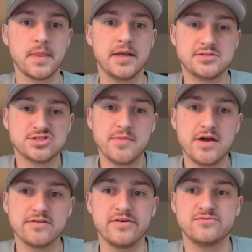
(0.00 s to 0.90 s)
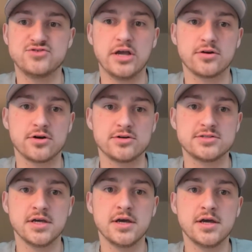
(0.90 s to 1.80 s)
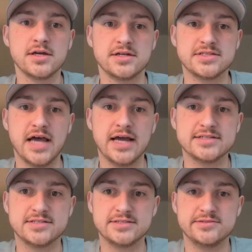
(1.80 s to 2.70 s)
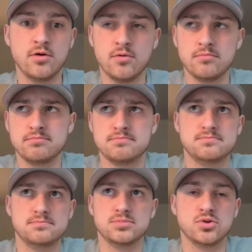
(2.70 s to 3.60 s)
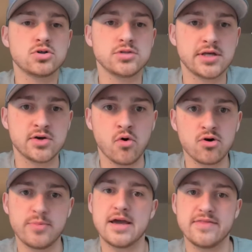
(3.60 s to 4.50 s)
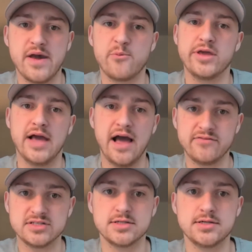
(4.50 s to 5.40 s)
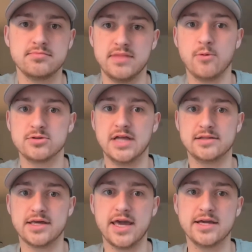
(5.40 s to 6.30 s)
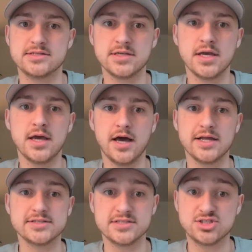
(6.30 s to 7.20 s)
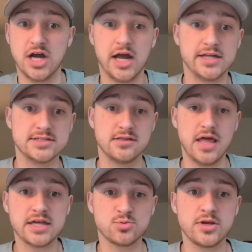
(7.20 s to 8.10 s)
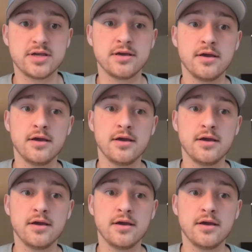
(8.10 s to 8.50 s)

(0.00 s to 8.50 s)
It's just a matter of if Jalen Hurts decides to, look like a quarterback that week. Obviously, that was not the case against the Giants last week.